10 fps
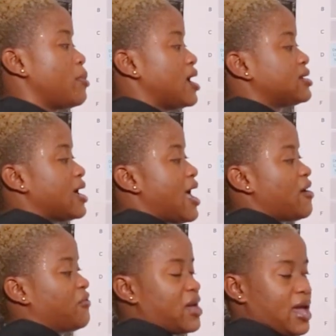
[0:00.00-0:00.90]
made
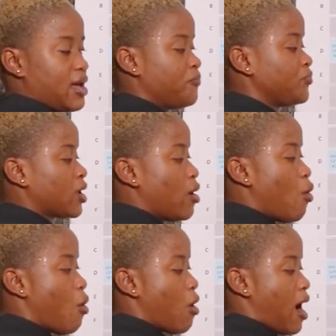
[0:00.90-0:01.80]

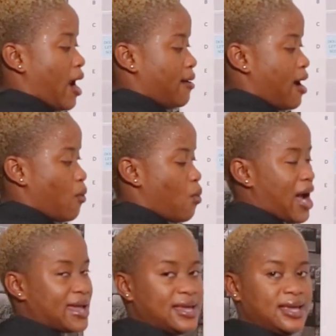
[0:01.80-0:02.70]
F-A-O-R and
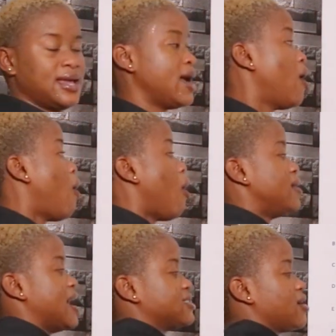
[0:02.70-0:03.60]
Y-E.
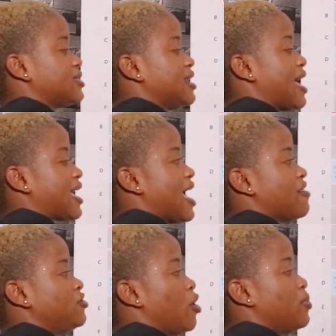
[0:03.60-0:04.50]
There's nothing like
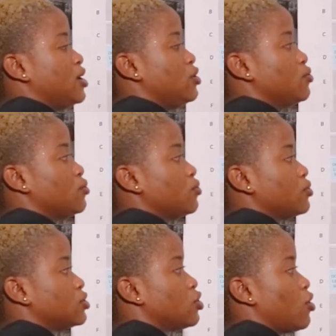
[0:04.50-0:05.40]
F-W,
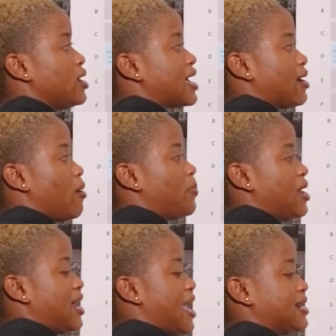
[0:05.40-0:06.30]
so you cannot
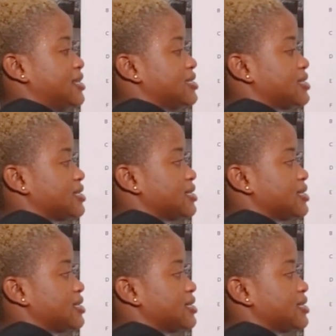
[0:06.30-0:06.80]
play like this.